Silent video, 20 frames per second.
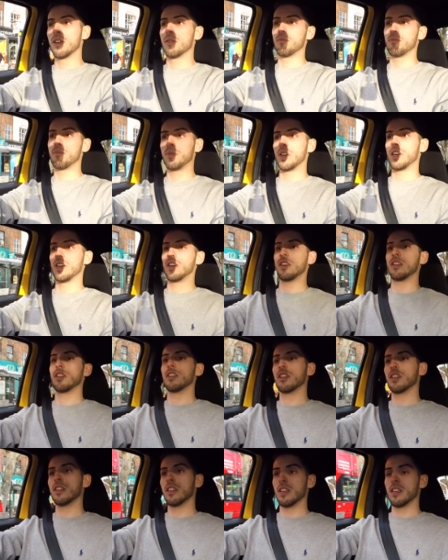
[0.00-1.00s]
But
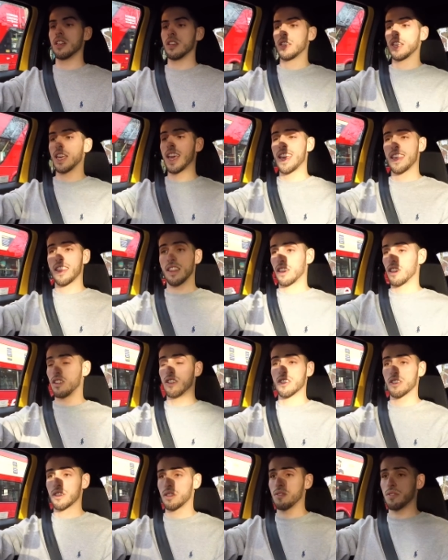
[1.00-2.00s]
yeah, the
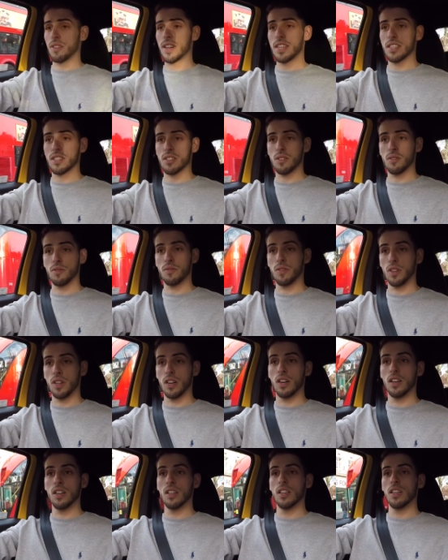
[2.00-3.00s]
car's great so
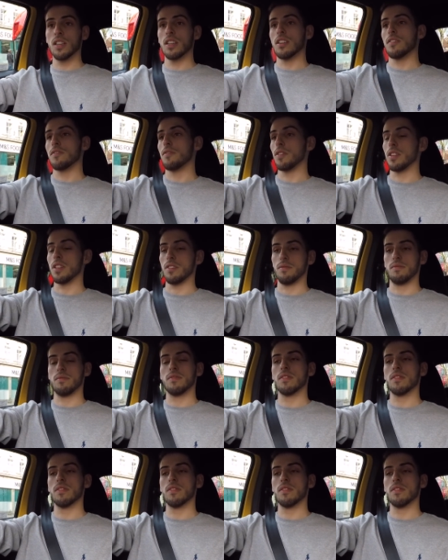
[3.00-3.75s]
far for the